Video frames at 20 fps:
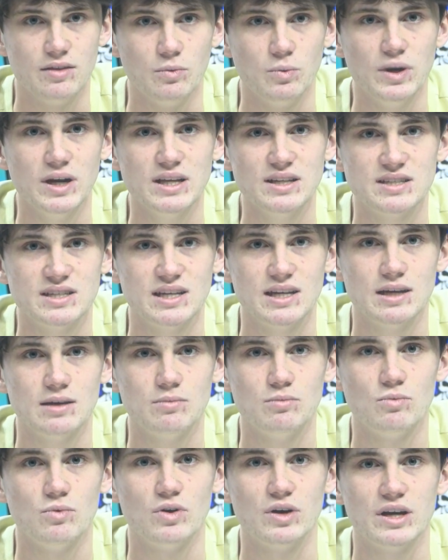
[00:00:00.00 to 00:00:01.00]
The winning
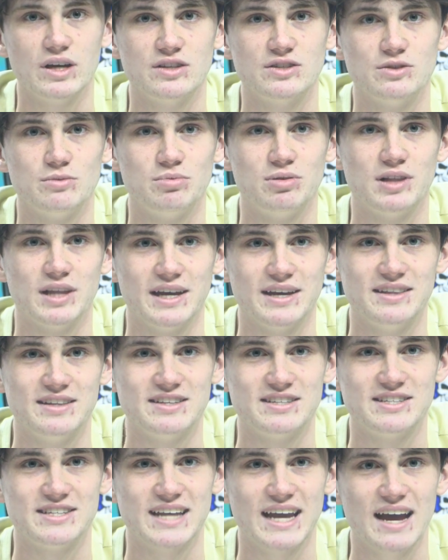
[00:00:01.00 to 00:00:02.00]
team will get to play
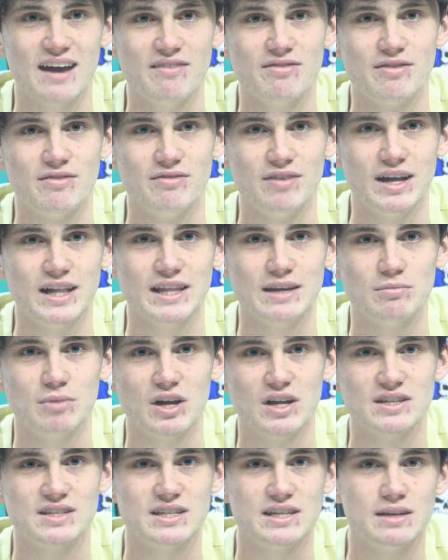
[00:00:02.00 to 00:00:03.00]
the staff
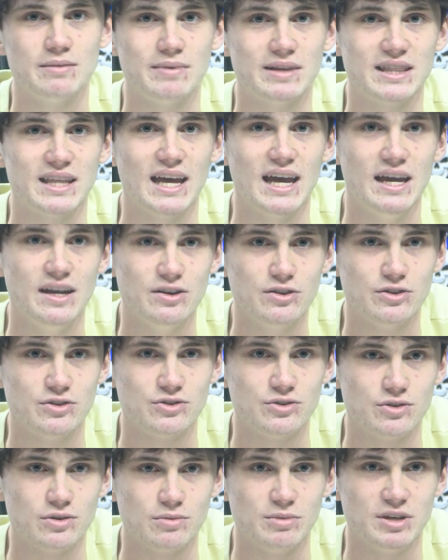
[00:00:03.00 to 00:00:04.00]
volleyball team at the end of the
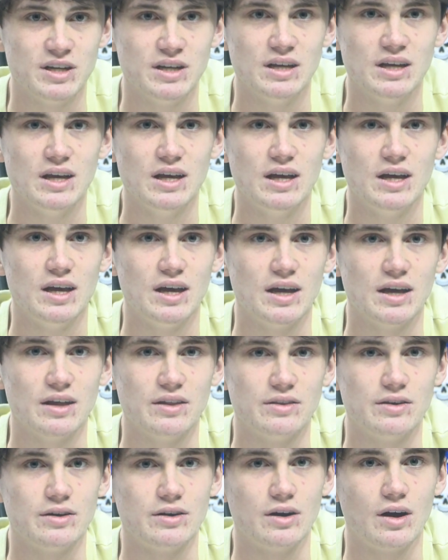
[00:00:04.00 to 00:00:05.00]
tournament.
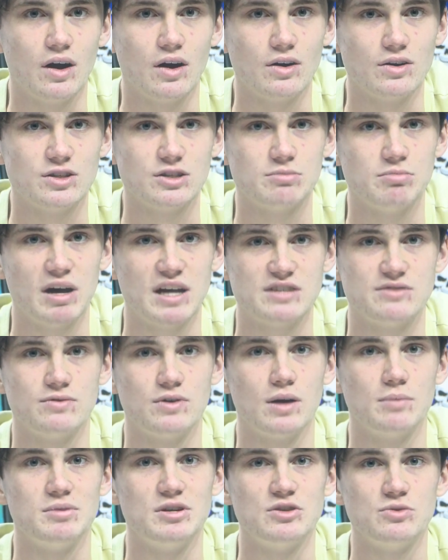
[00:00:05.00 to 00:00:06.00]
There are spots
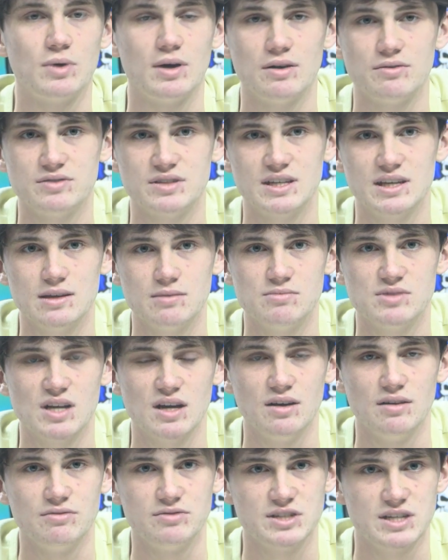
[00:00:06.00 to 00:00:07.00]
for up to 12 teams
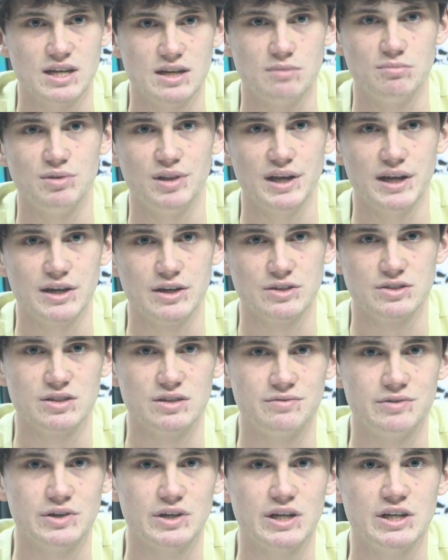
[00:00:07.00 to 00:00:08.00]
of 10 players.
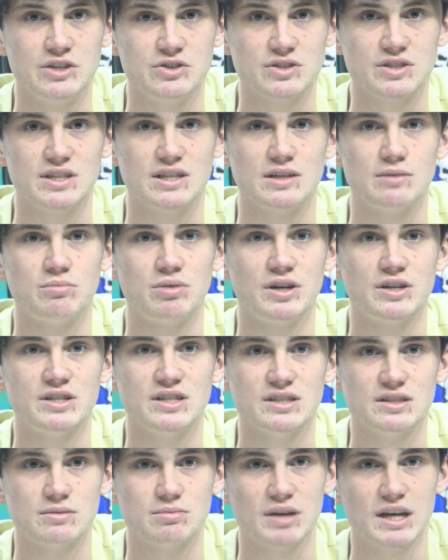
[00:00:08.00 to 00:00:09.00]
If you're interested in
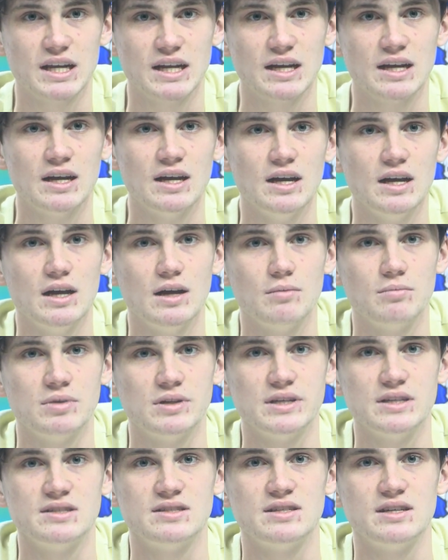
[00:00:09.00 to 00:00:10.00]
participating,
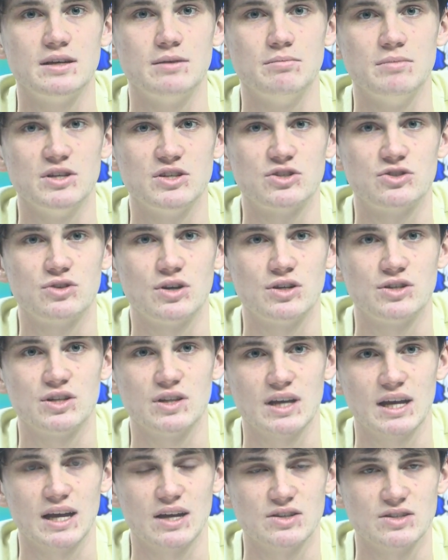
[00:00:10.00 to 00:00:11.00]
please see Ms. Trush
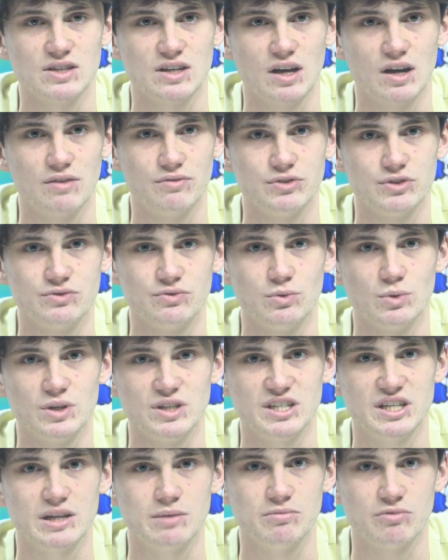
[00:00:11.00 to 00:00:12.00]
in the counseling office for a
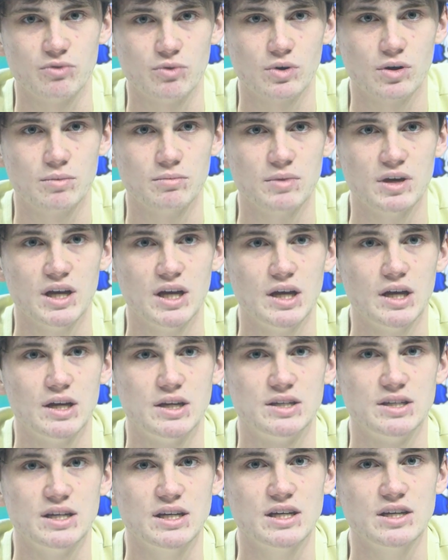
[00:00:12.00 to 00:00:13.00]
team form.
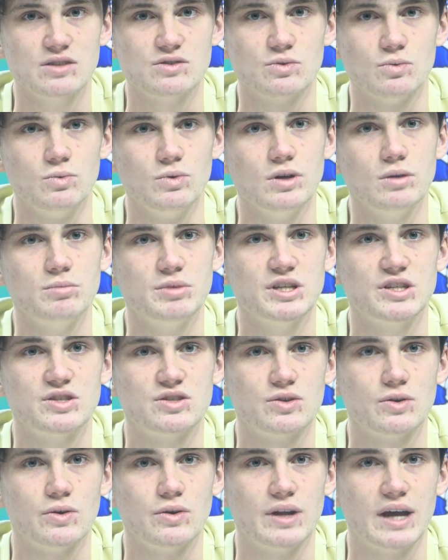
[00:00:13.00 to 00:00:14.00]
Tickets will be
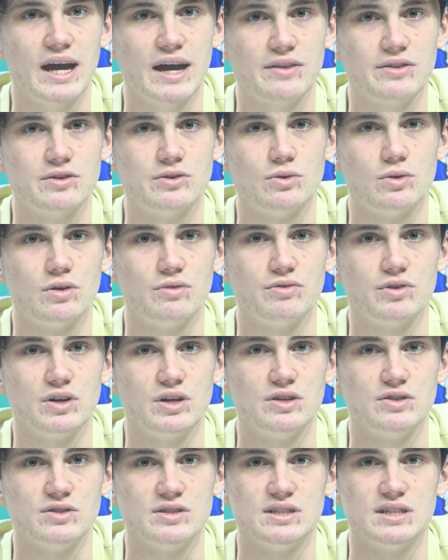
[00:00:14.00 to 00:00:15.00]
sold at the door if you're
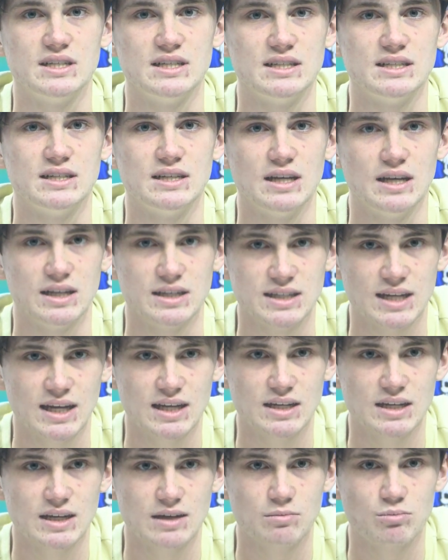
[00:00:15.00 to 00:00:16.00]
interested in
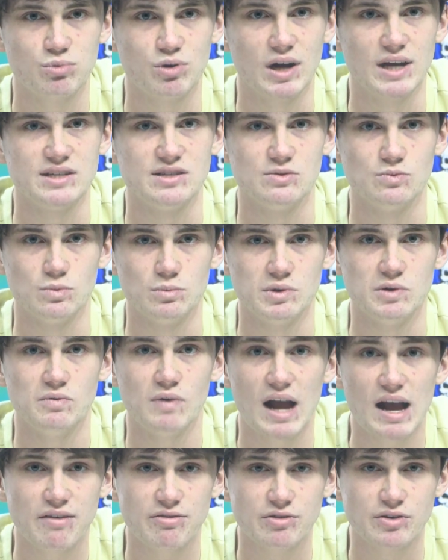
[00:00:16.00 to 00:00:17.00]
attending. Prizes will be
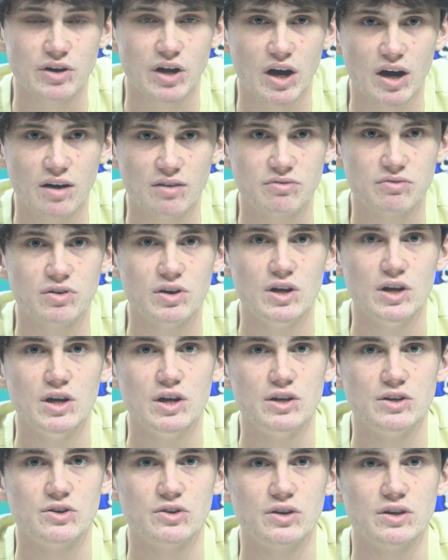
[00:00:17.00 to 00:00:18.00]
raffled off
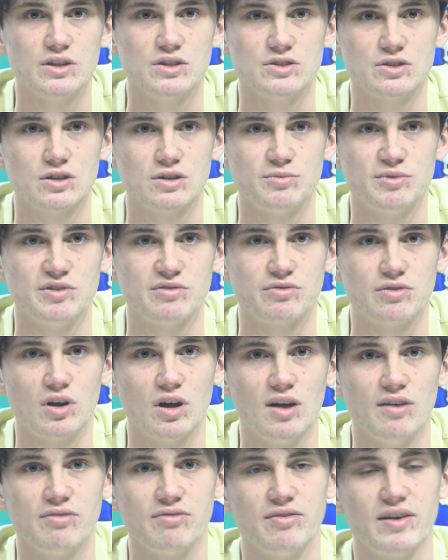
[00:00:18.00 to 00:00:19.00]
during the tournament for
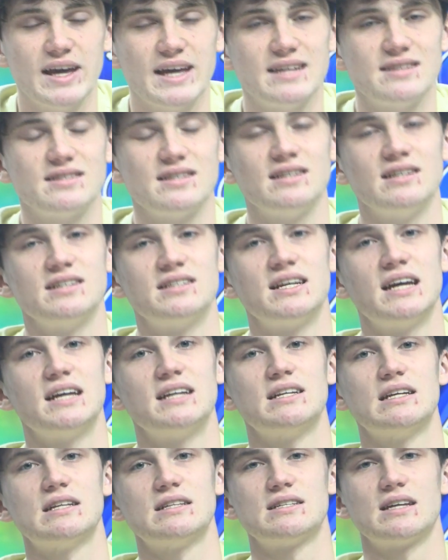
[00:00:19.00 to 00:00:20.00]
all fans in
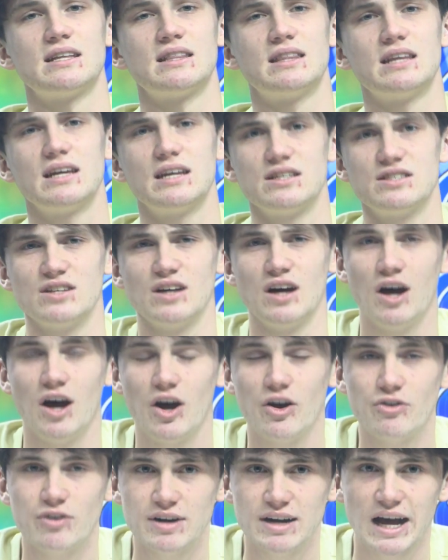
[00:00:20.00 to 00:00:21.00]
attendance. I think it's
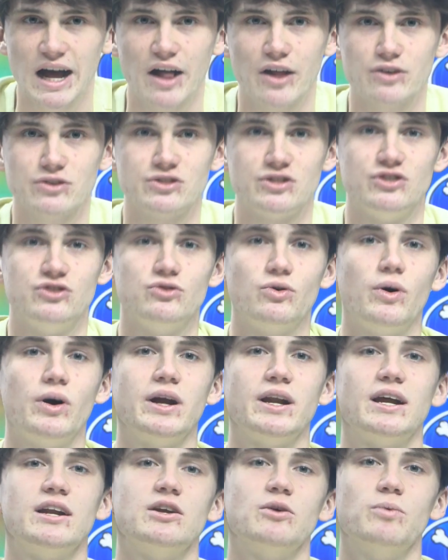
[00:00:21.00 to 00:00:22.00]
$100 to
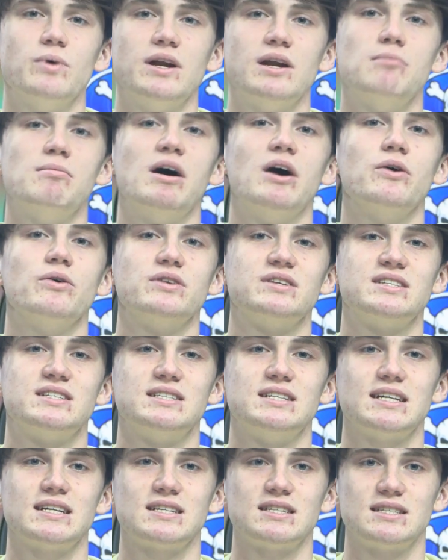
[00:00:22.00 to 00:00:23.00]
join, and you win about
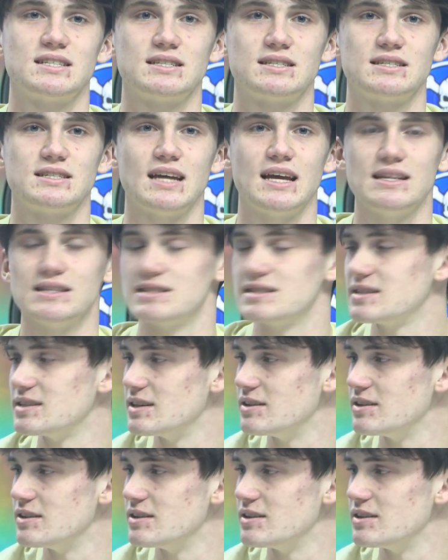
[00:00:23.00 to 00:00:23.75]
6 cents.